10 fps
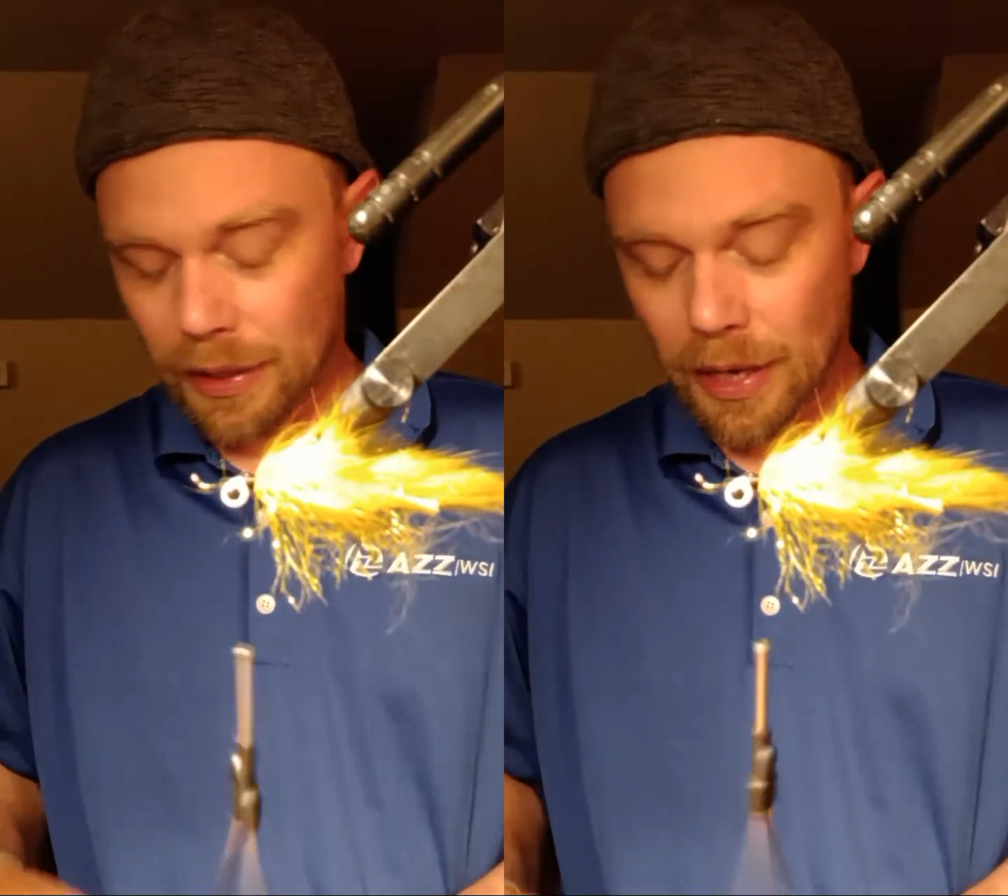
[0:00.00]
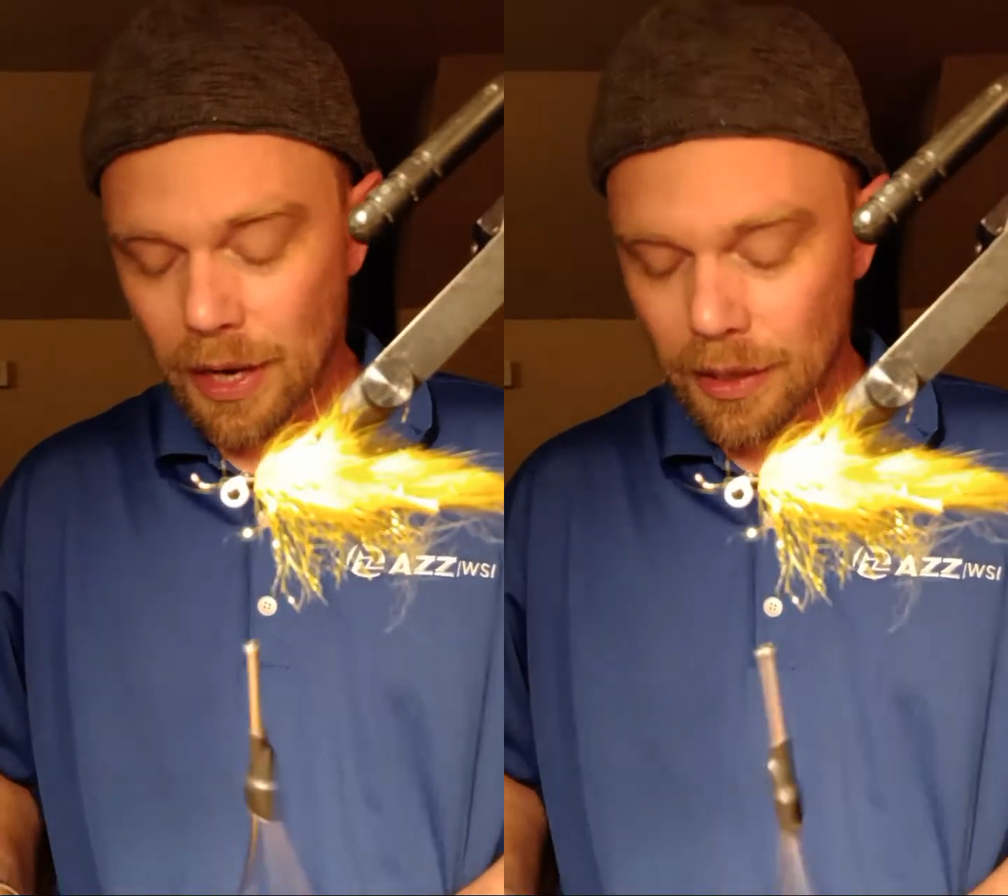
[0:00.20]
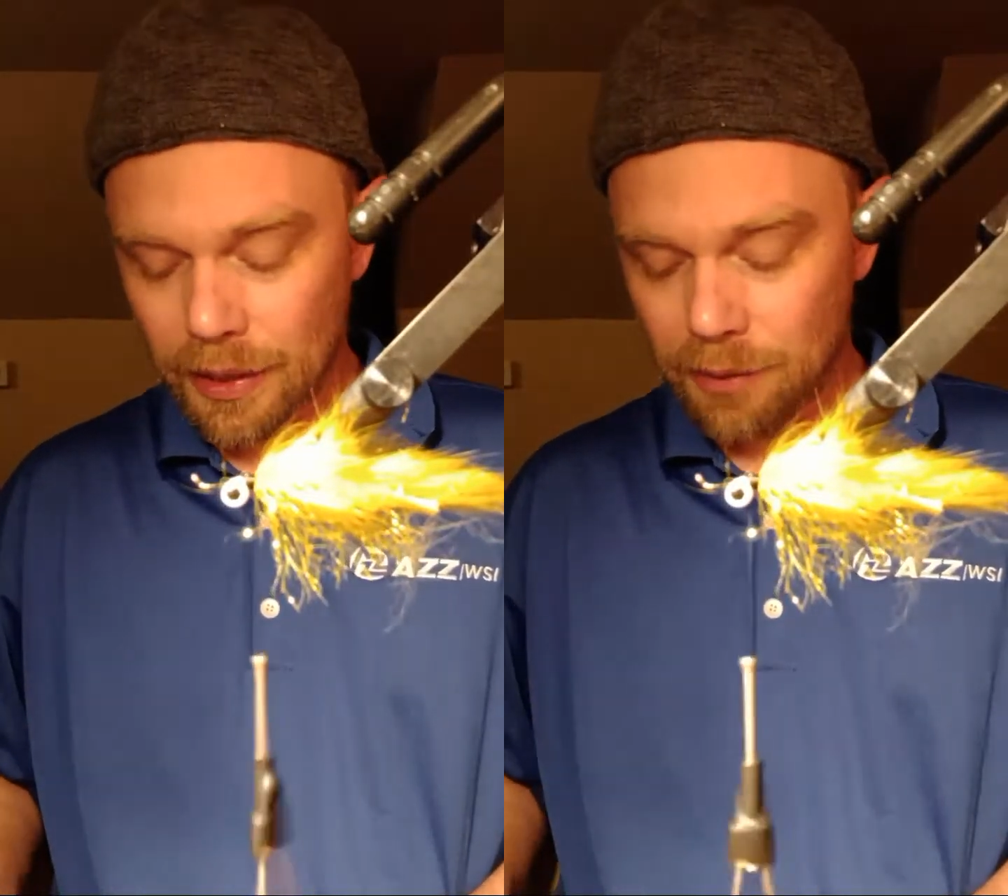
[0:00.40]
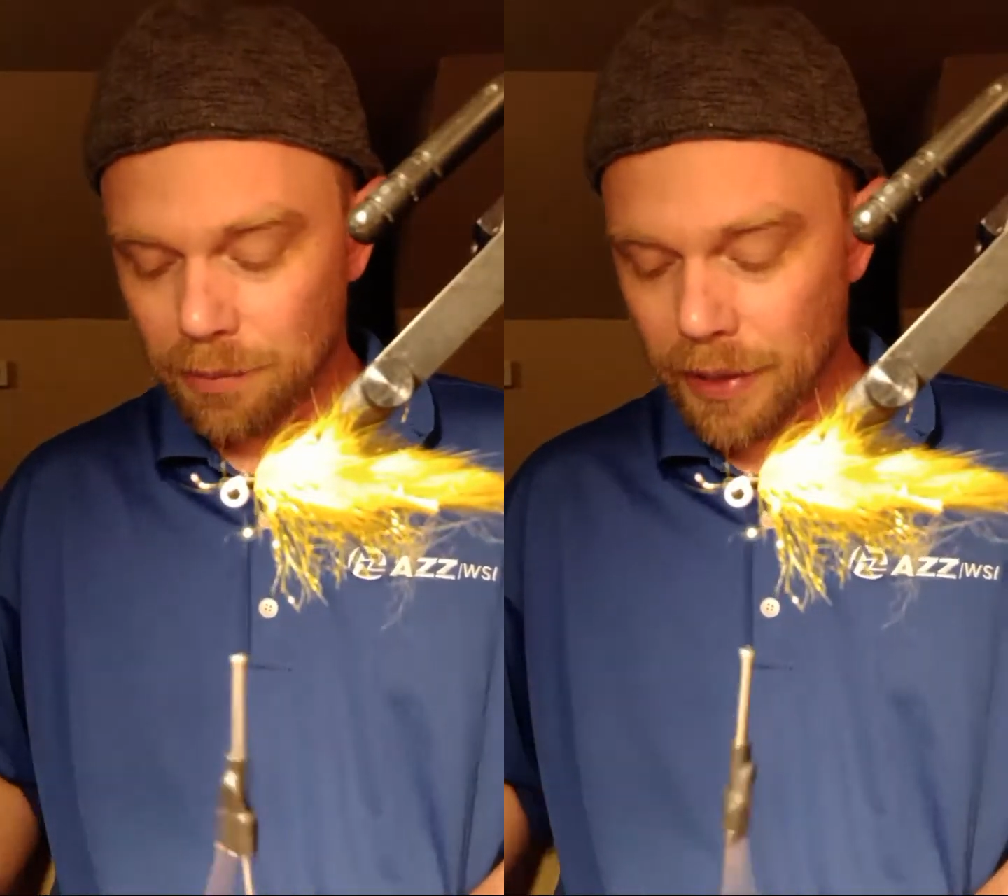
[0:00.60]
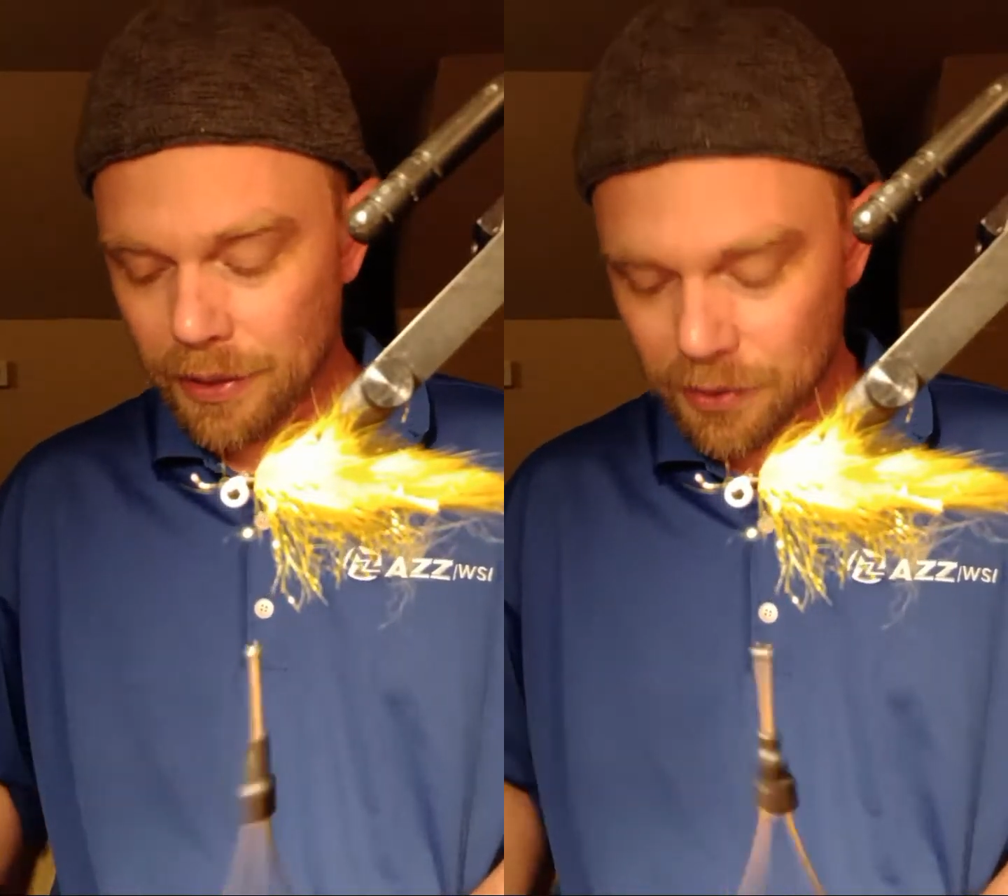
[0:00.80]
God has
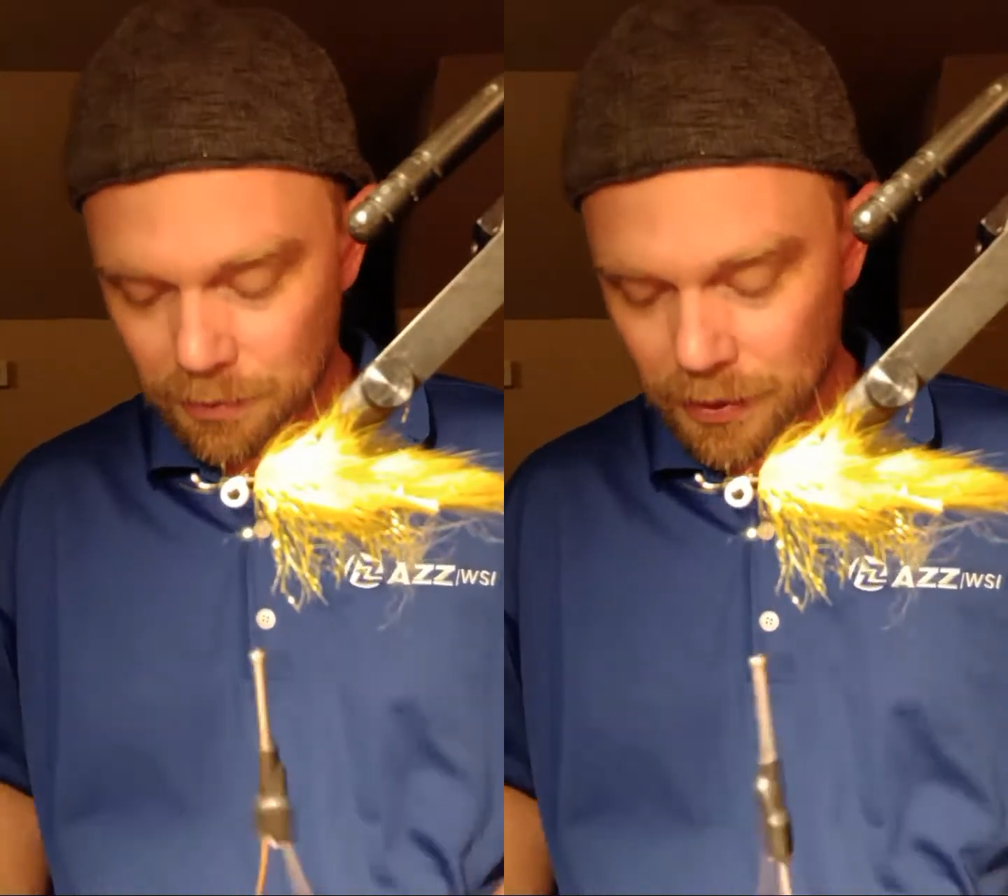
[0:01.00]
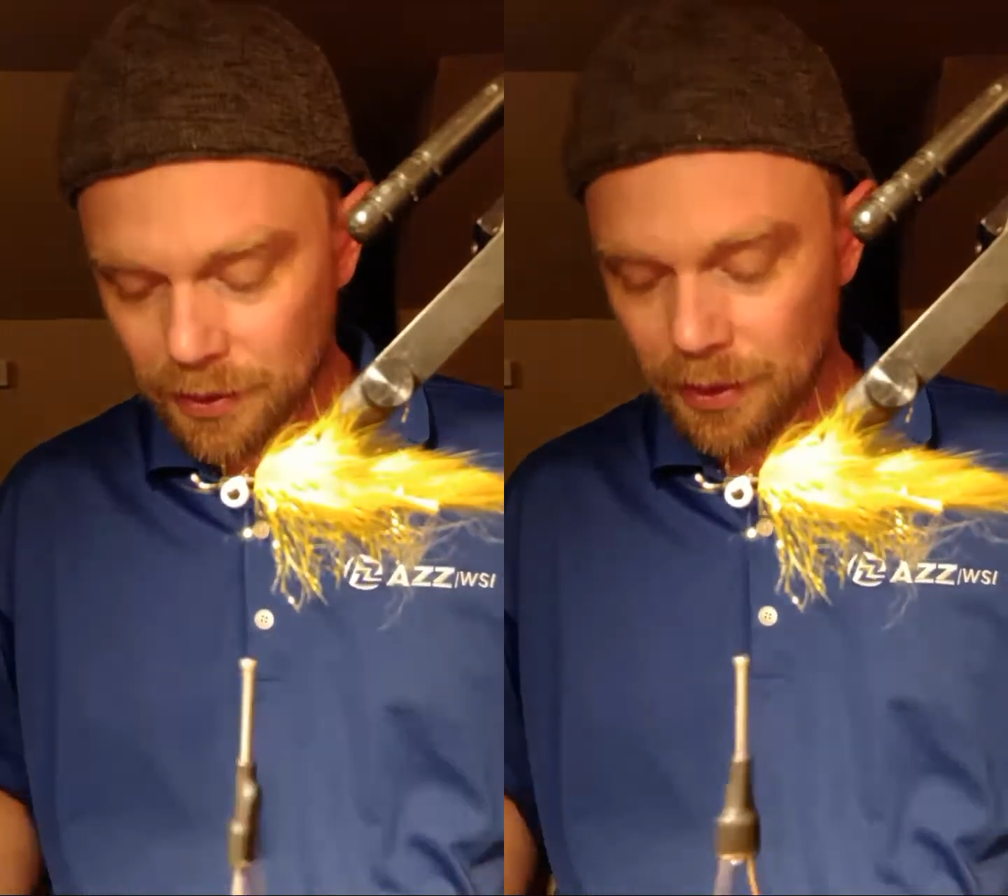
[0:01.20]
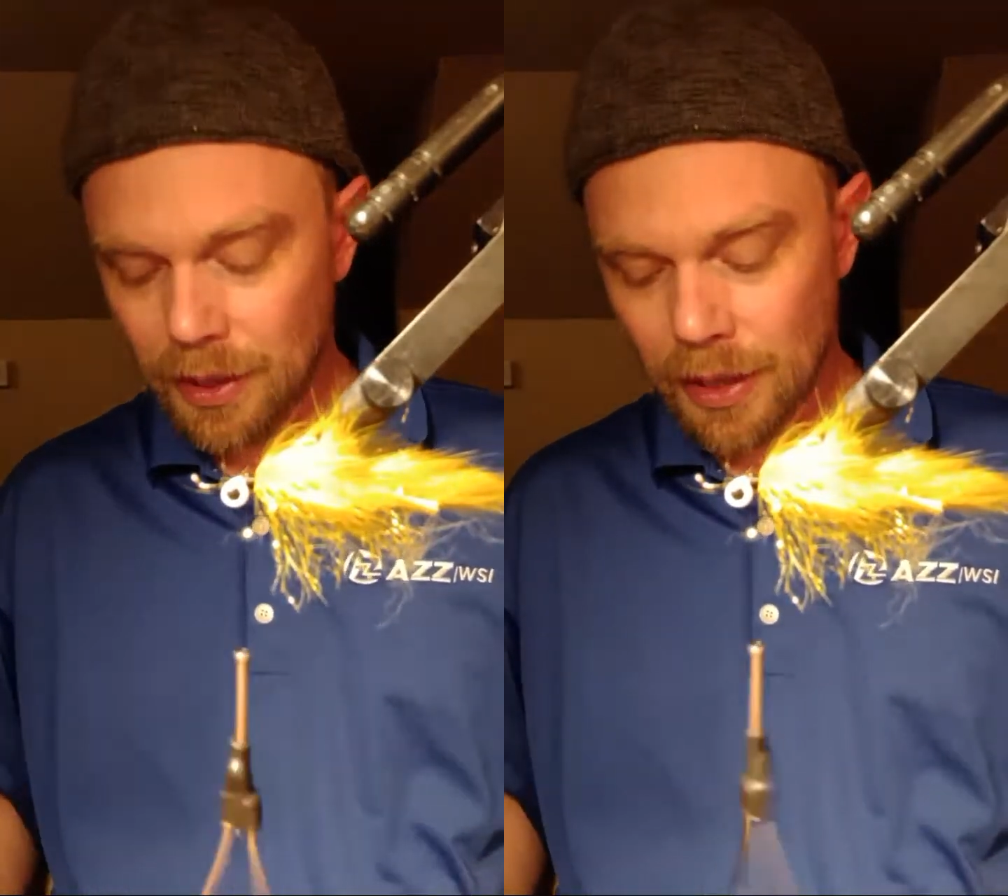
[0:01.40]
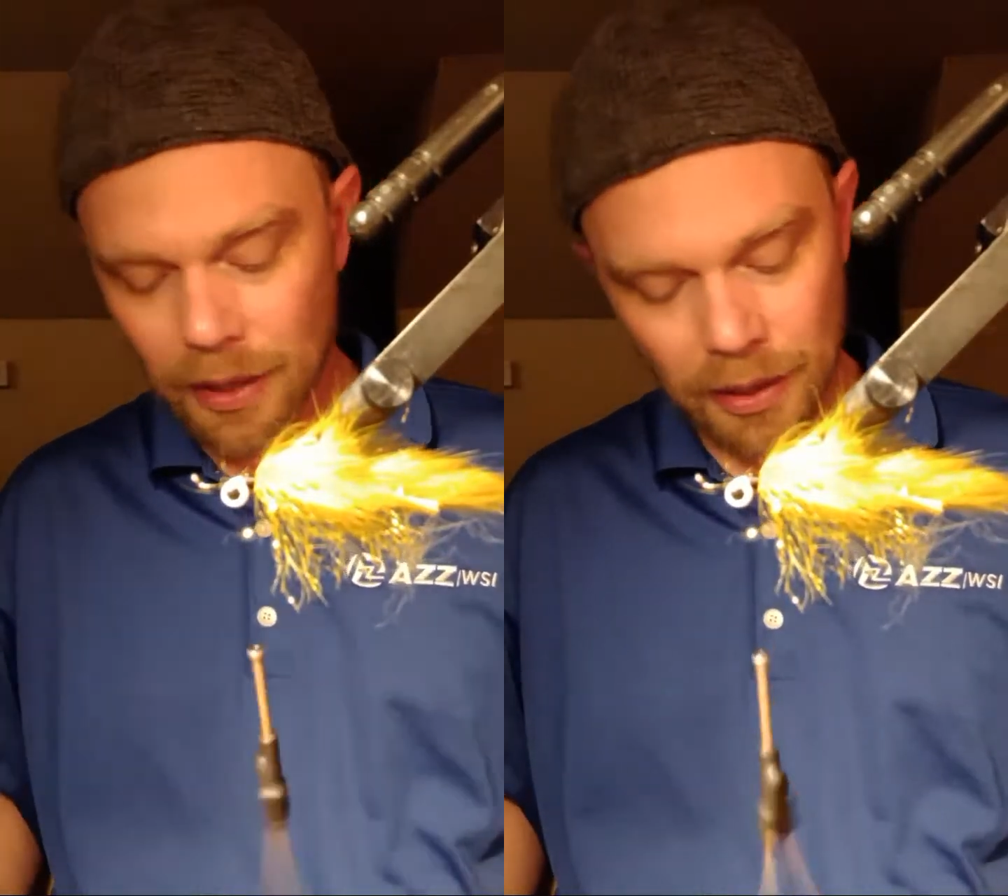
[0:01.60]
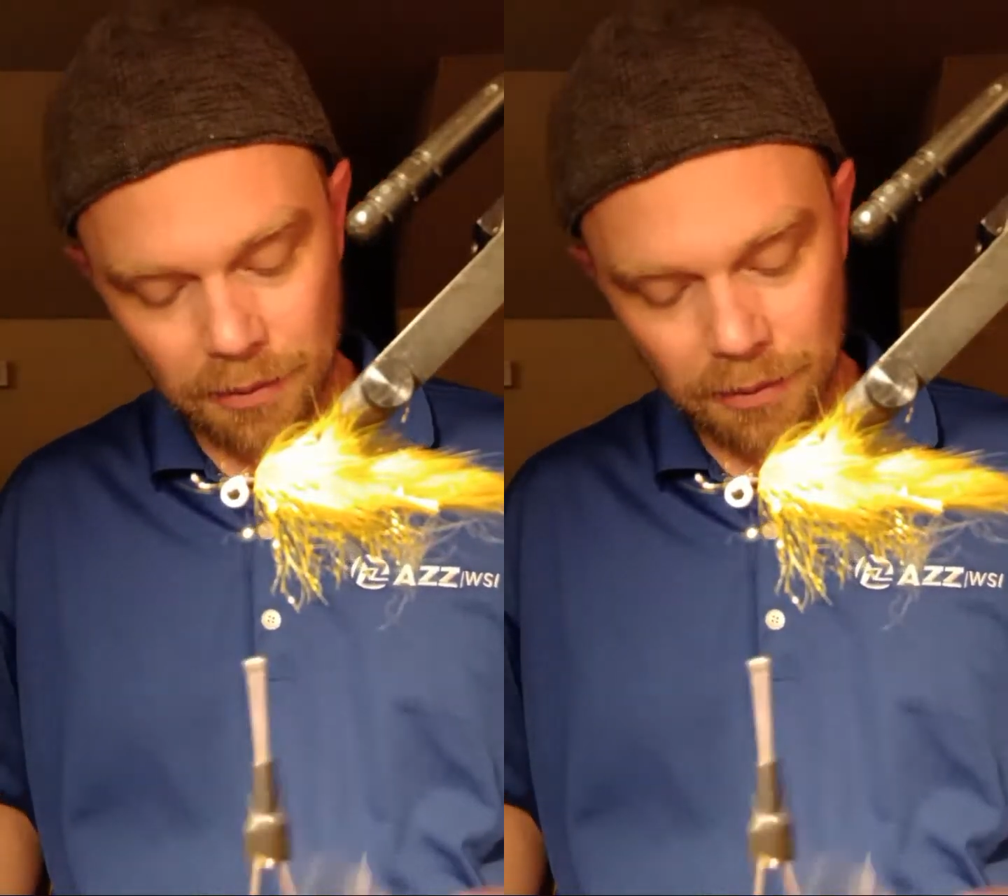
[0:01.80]
blessed me today.